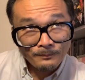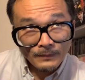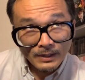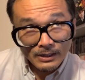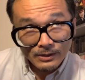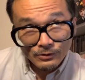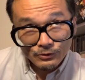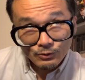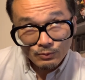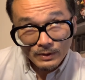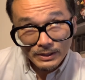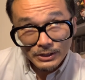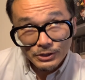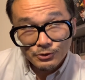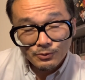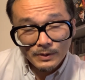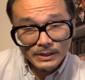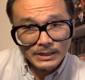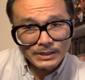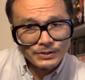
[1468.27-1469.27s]
in
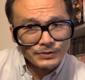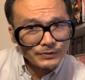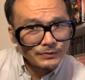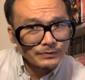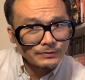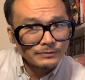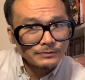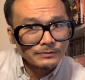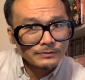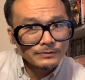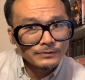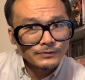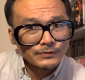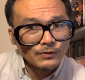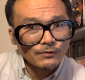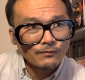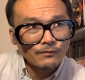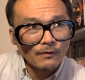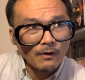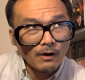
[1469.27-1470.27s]
2022,
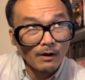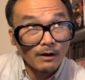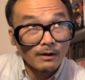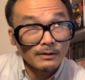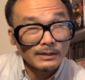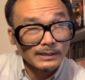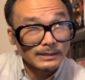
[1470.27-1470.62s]
so far,